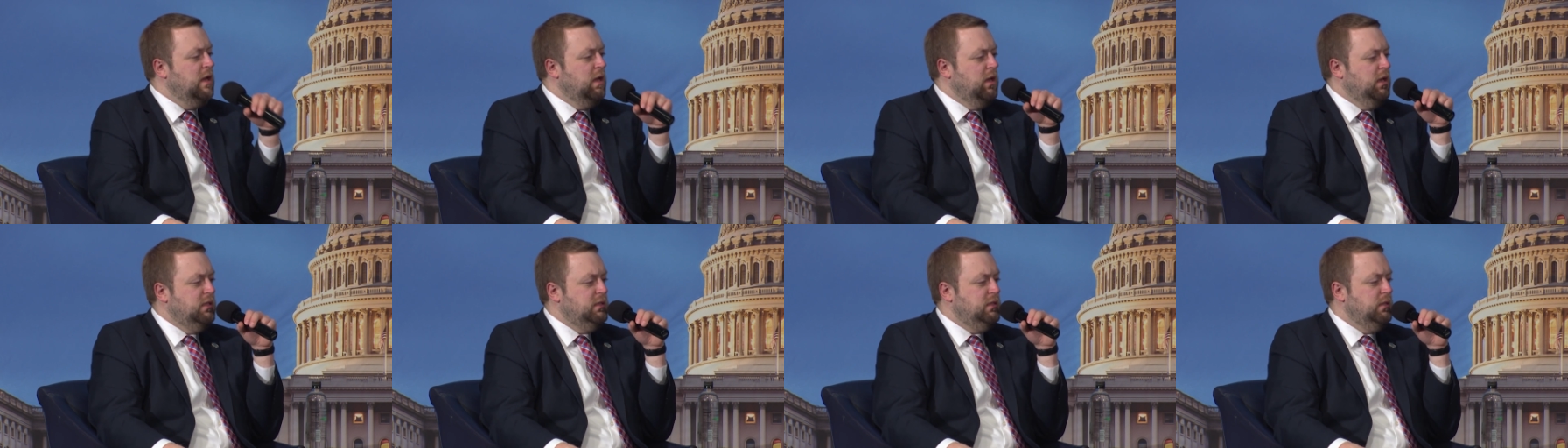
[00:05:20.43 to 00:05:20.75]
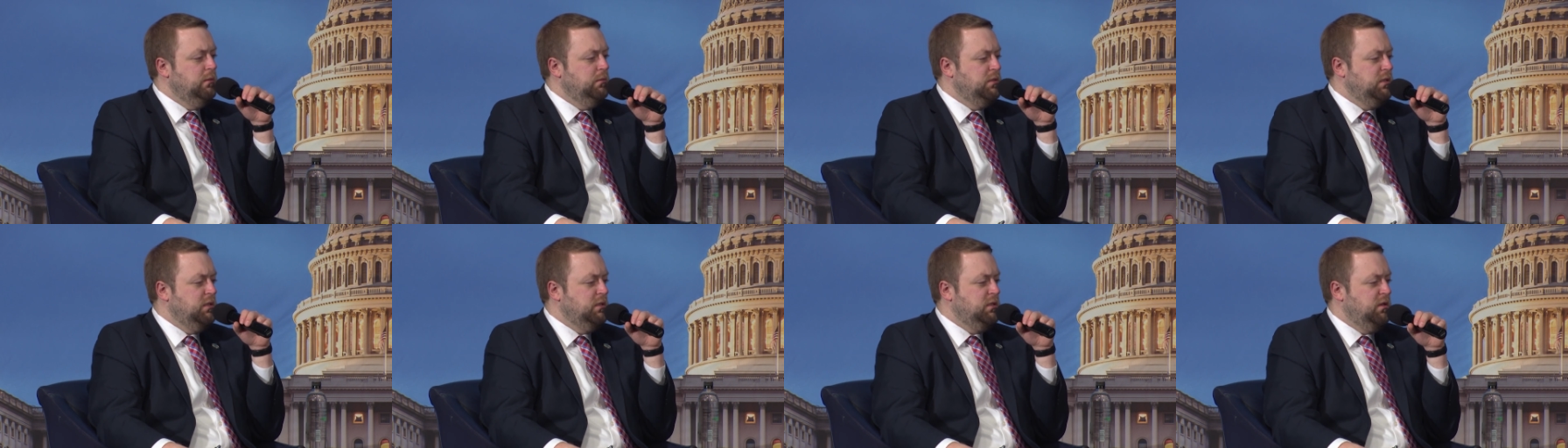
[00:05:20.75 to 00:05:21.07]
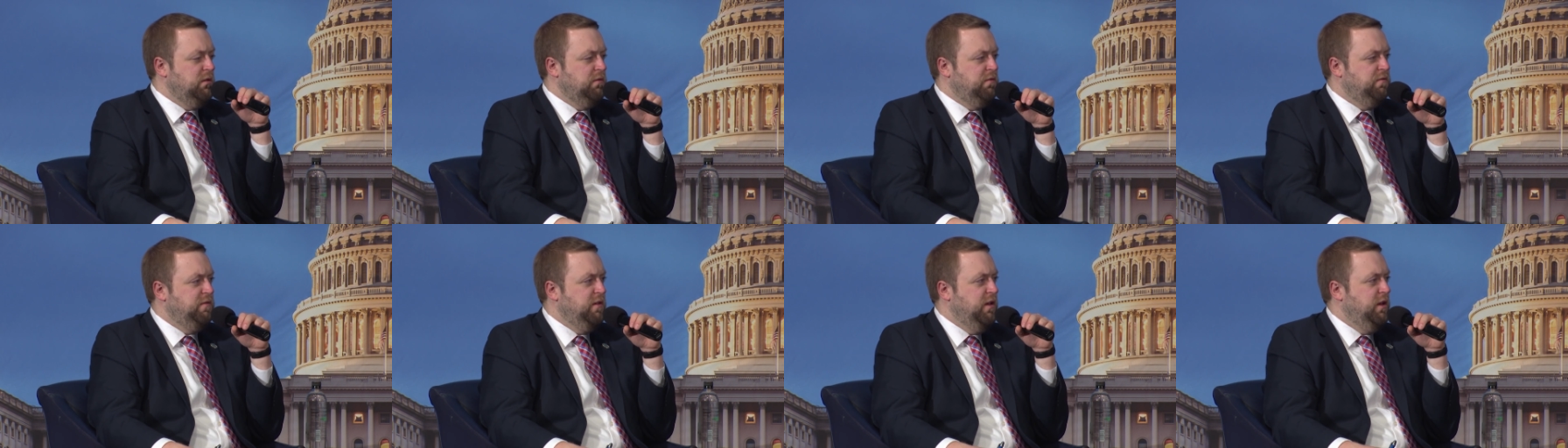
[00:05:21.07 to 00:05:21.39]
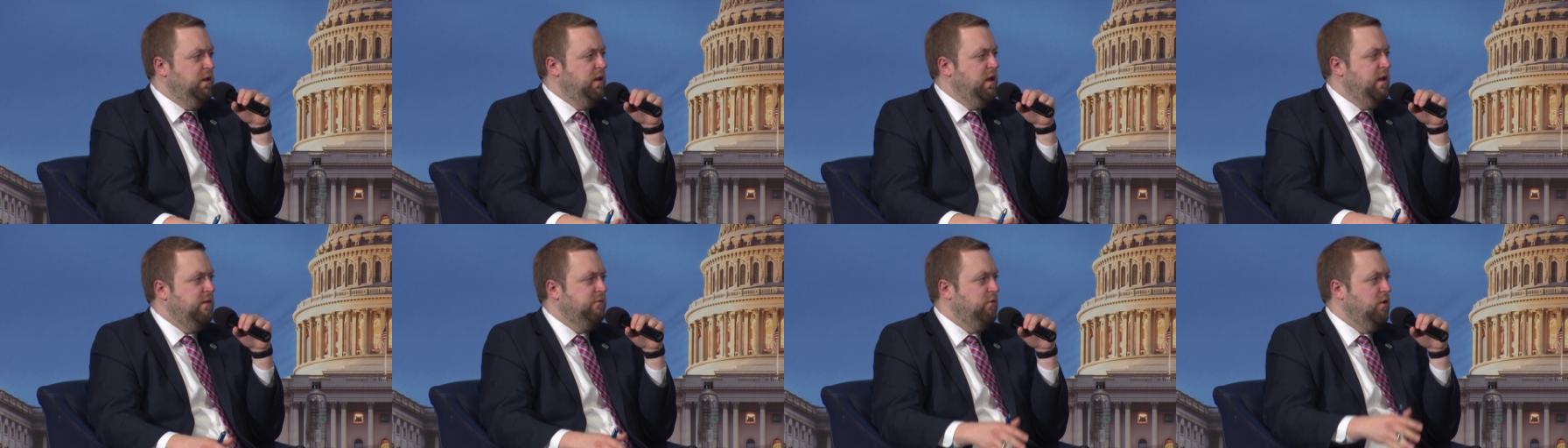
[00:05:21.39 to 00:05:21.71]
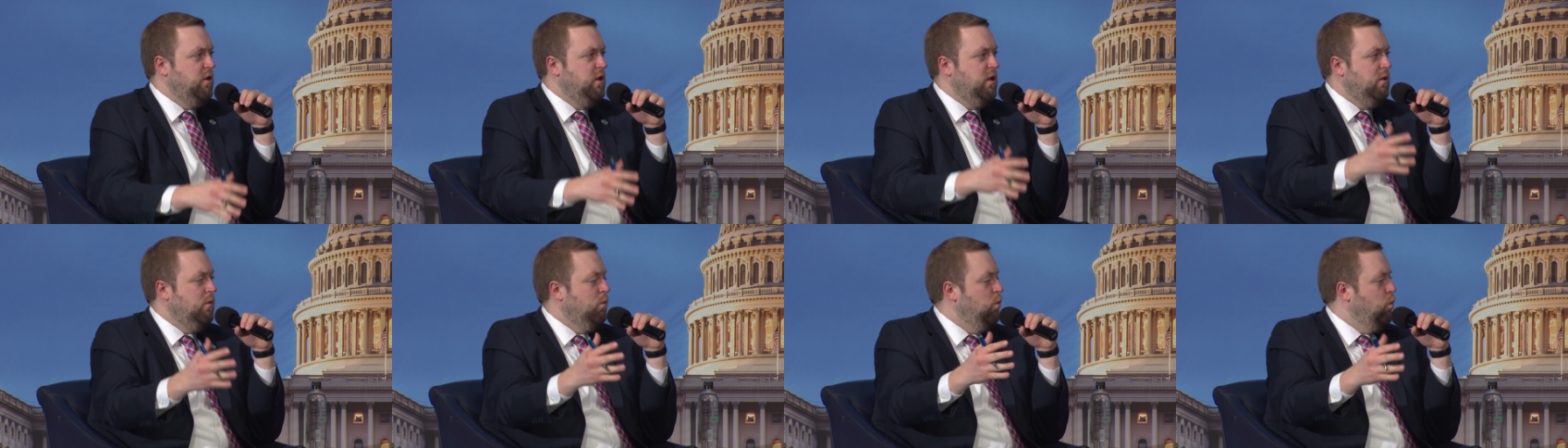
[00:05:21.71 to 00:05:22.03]
Seems as if uh,
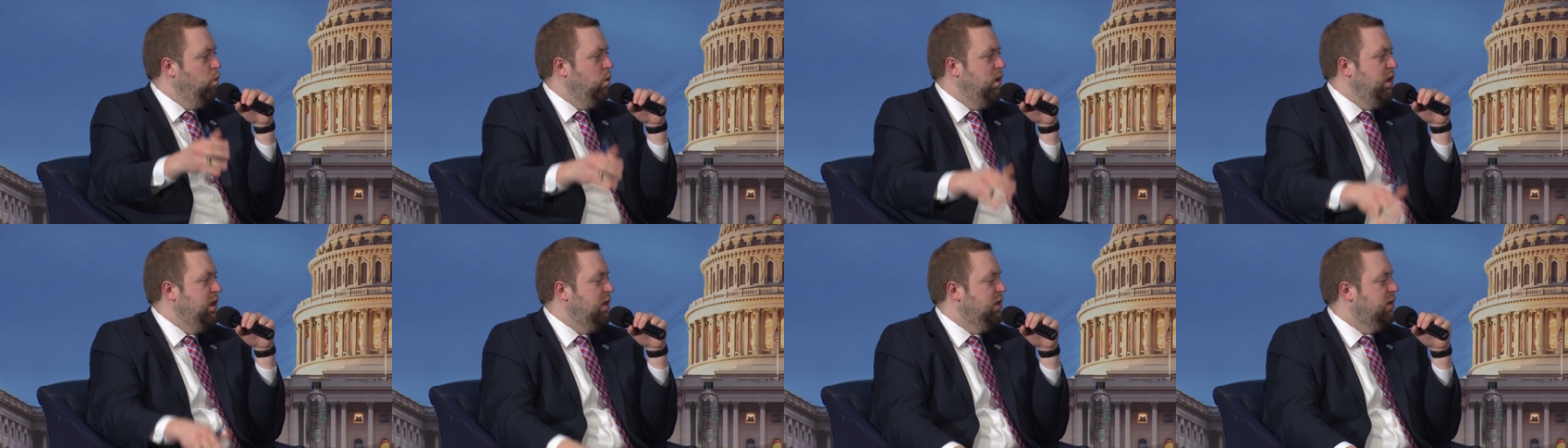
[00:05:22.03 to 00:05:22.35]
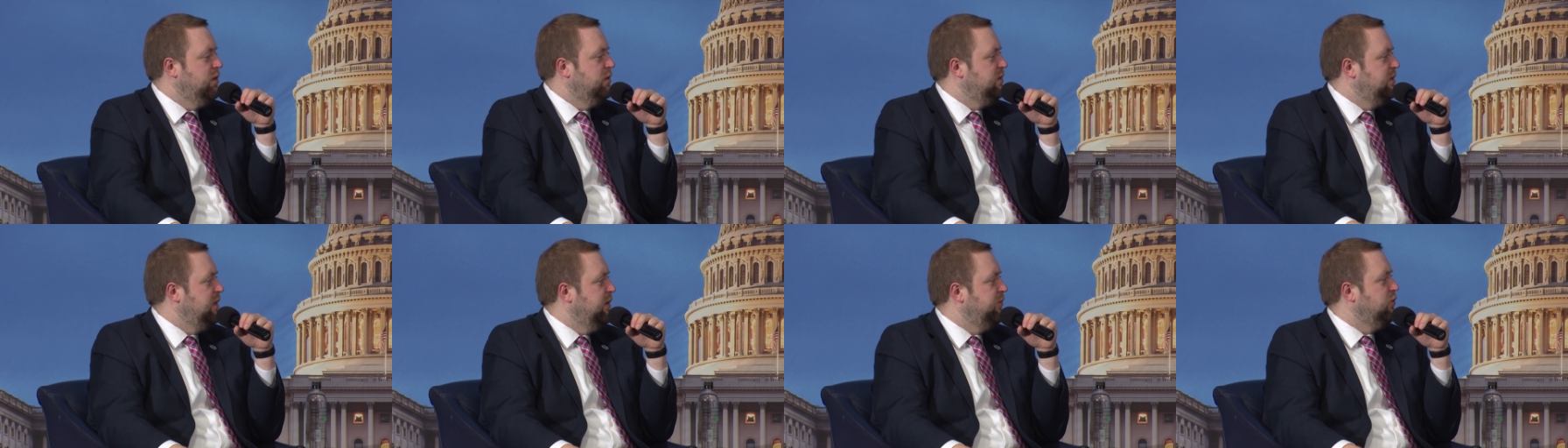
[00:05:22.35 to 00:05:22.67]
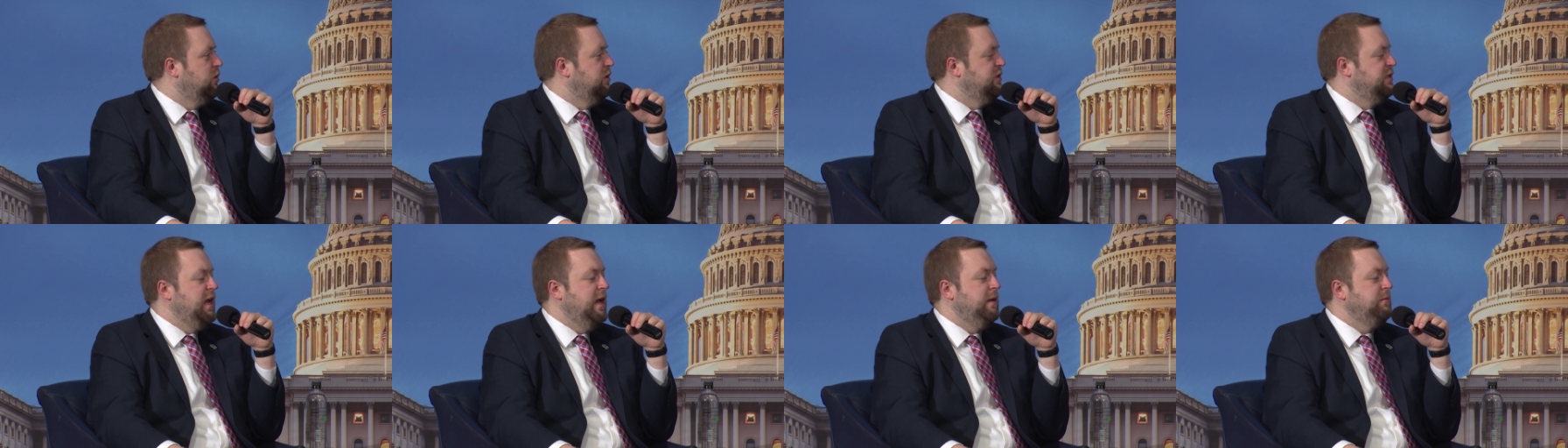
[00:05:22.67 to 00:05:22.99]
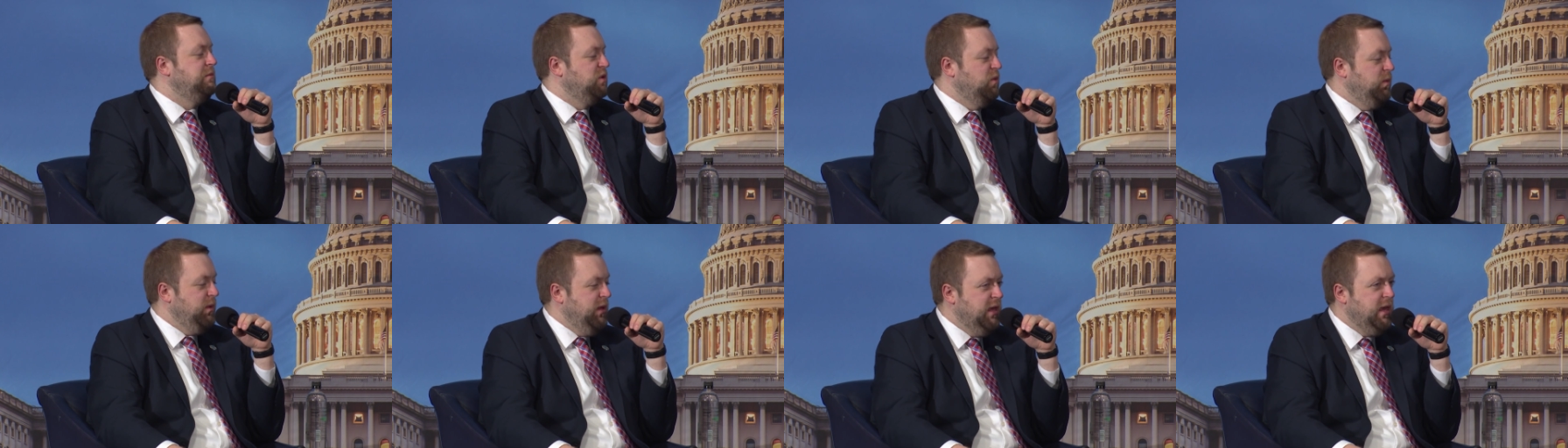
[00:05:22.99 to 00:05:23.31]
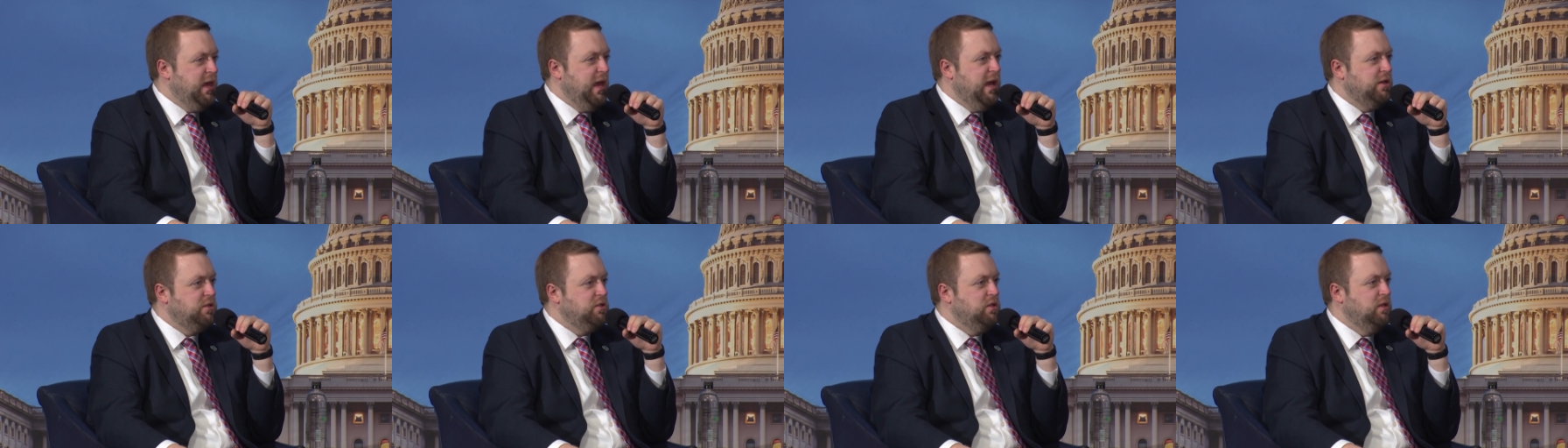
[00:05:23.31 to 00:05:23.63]
every week, several times a week
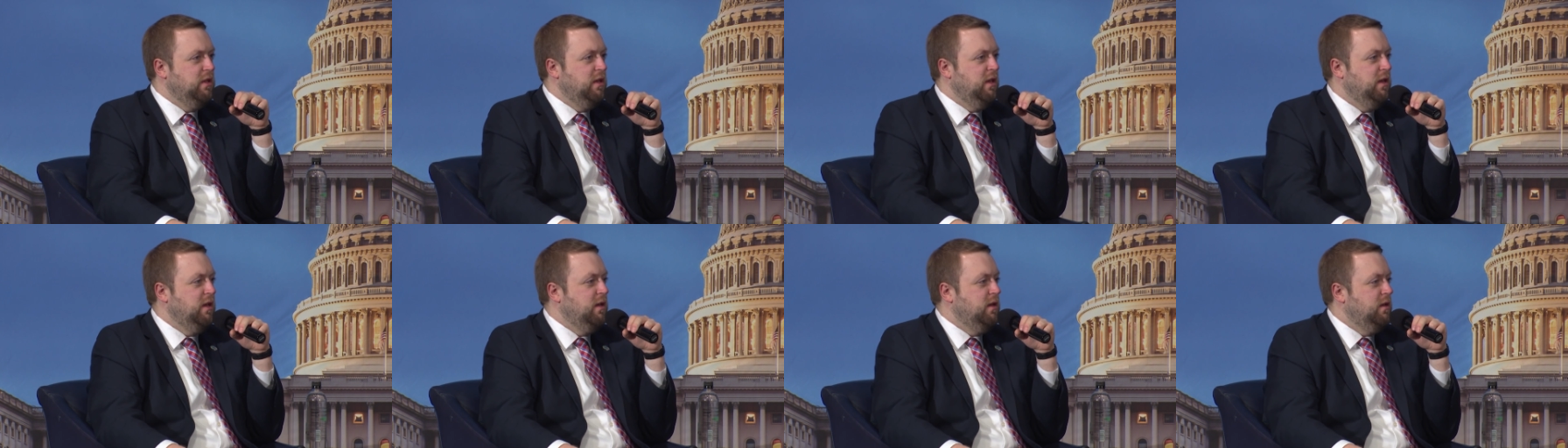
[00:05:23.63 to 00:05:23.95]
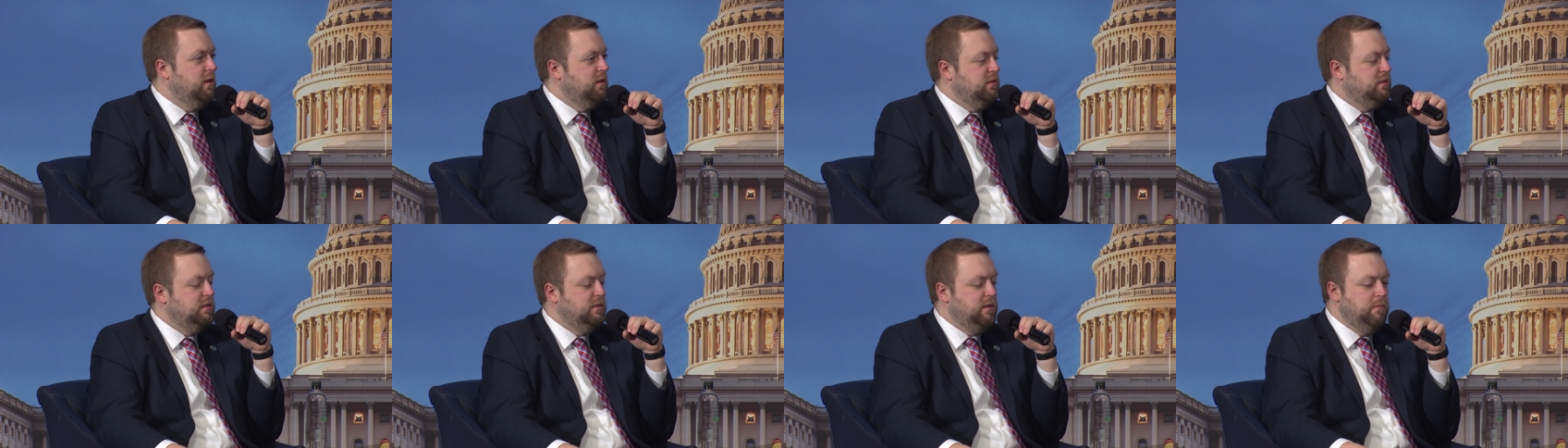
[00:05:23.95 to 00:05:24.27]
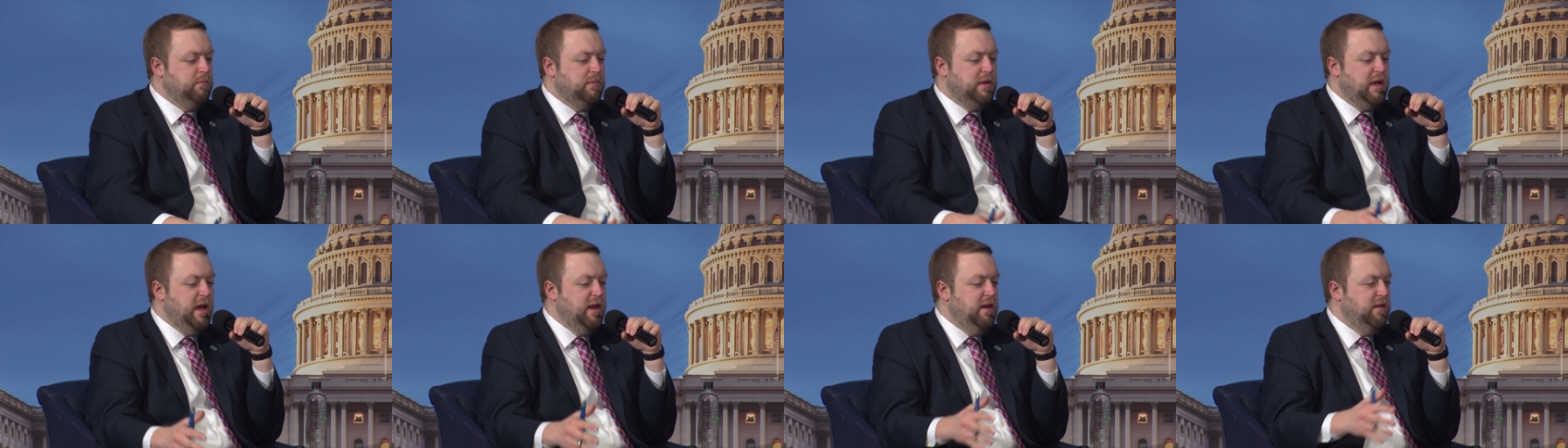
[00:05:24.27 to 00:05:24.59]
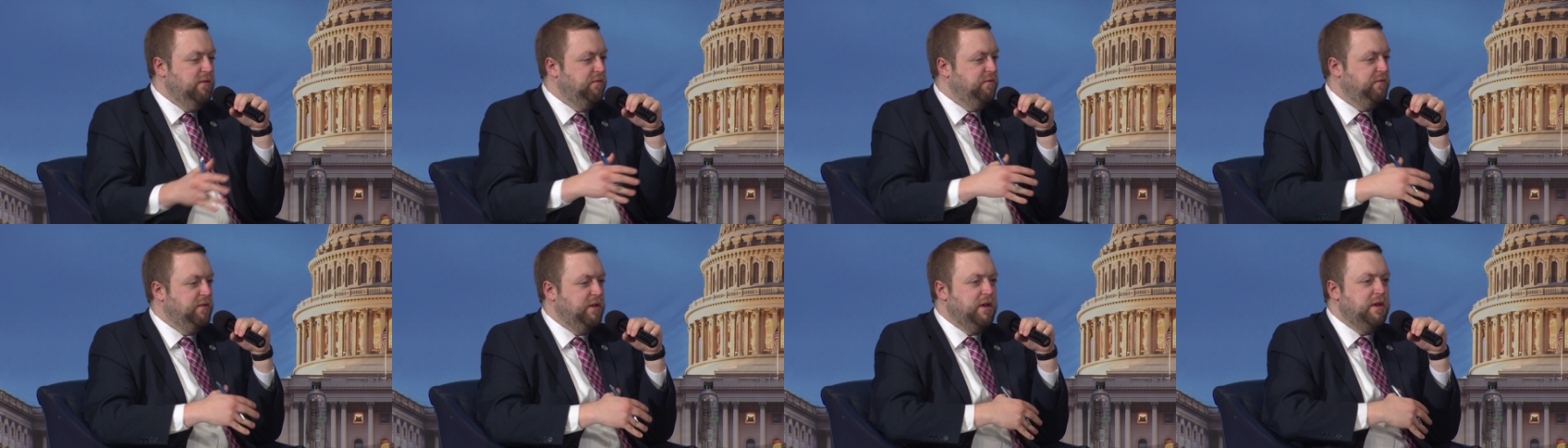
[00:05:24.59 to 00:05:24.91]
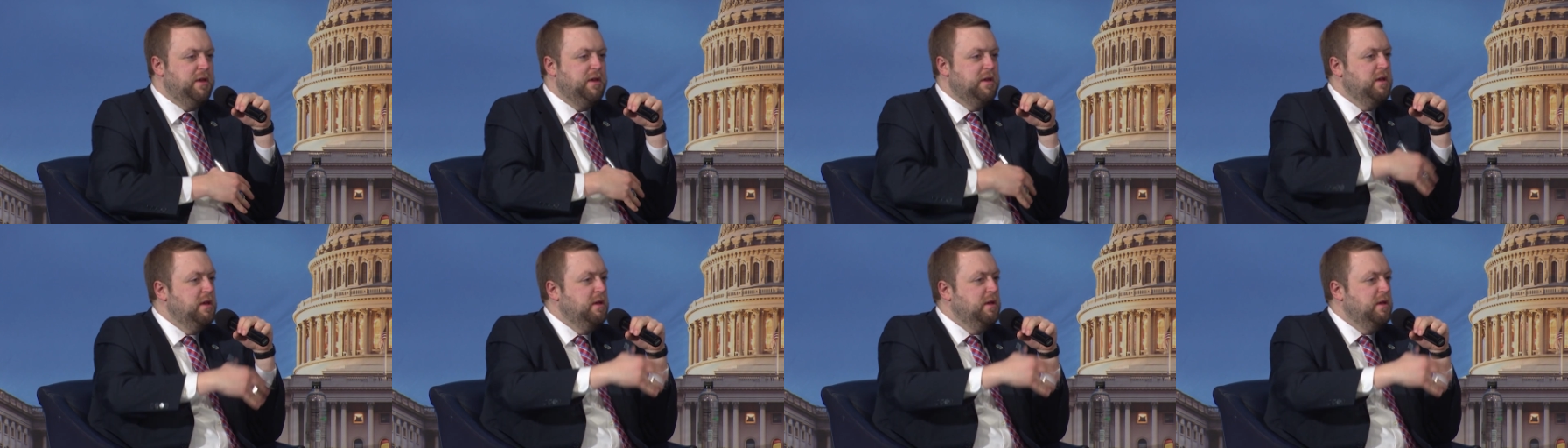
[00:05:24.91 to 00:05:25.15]
actually, uh, some kind of uh,